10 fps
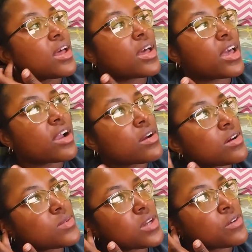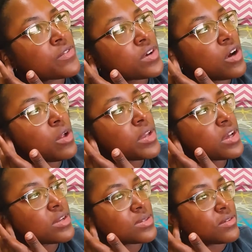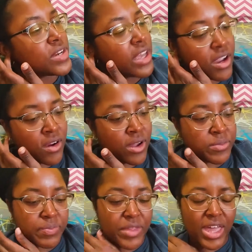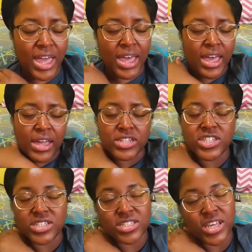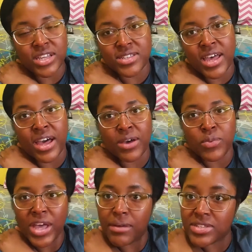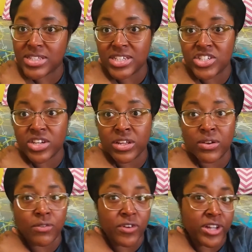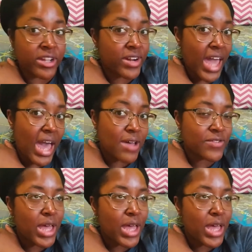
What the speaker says: Chloe comes over to Kara, and she says that we haven't seen each other in over a year and a half.